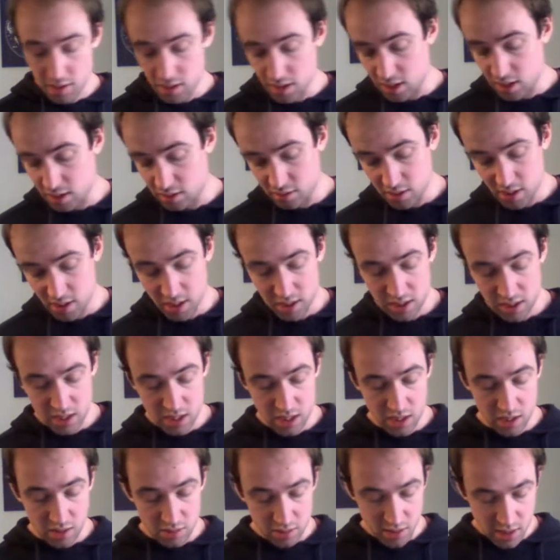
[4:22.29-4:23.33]

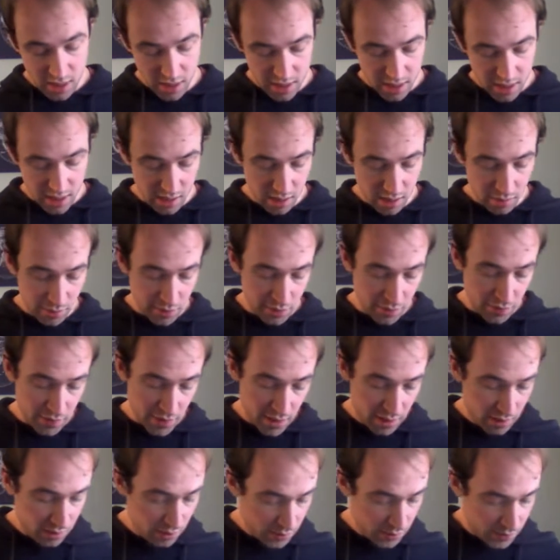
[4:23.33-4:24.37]
Edrag, help the
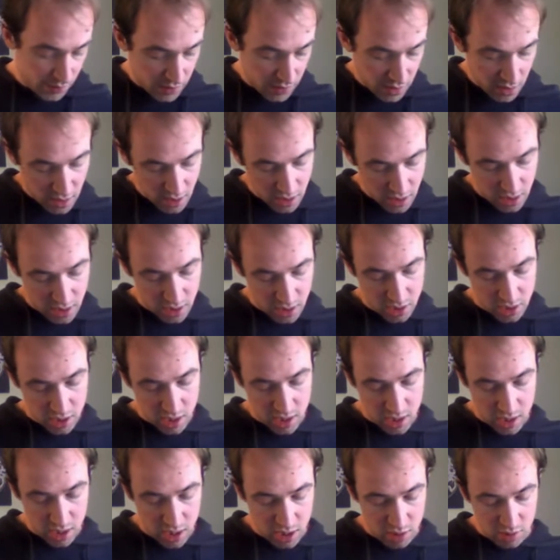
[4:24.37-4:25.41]
funnel.
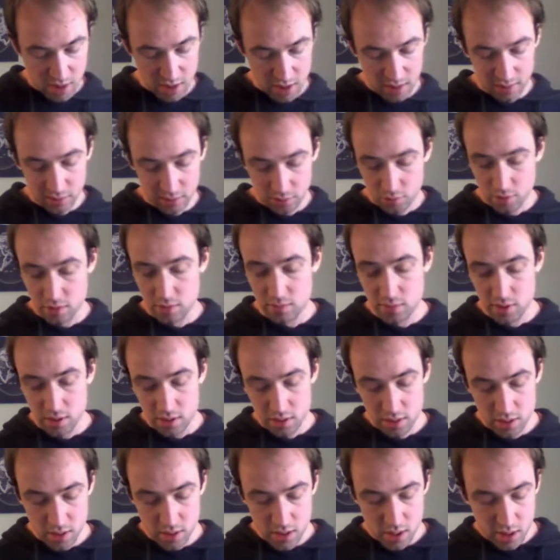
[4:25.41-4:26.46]
Edrags through the
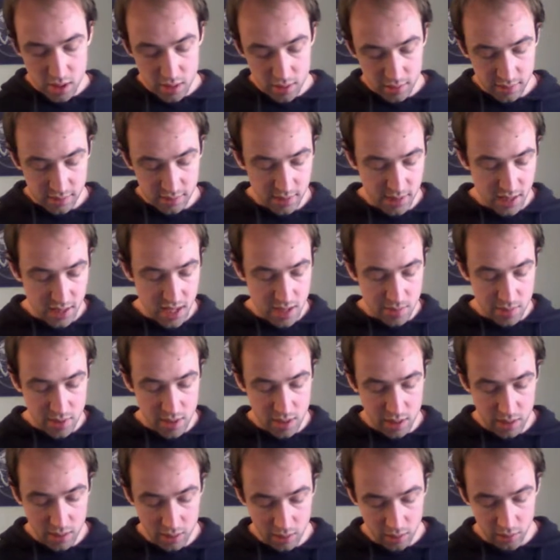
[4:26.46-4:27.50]
mid.
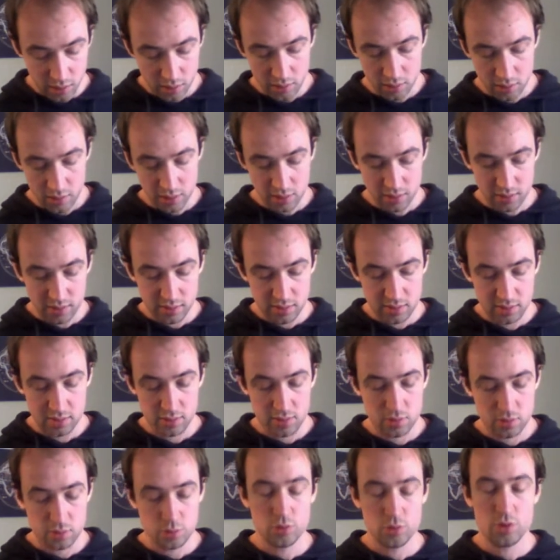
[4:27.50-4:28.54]
Slammer, loons,
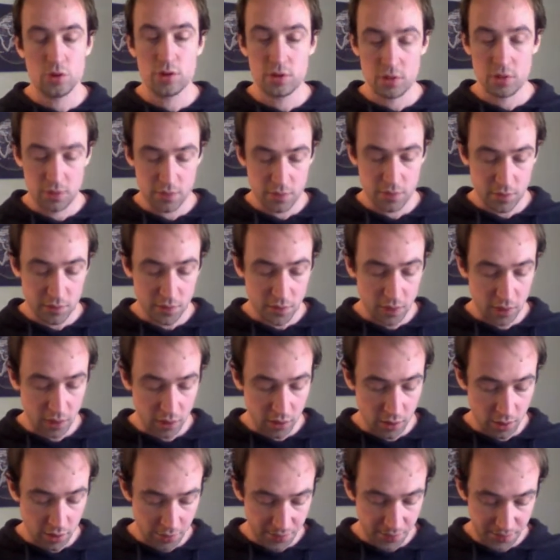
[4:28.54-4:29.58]
warden,
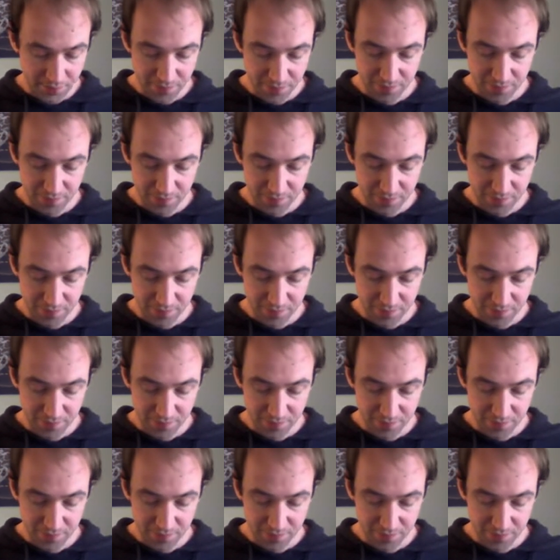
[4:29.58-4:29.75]
follow.